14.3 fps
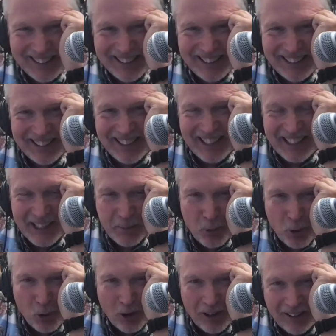or
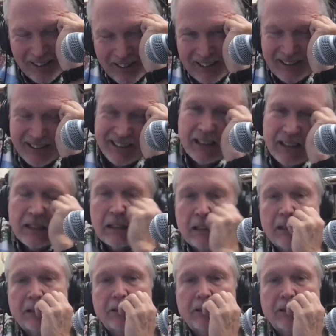100 points. I don't think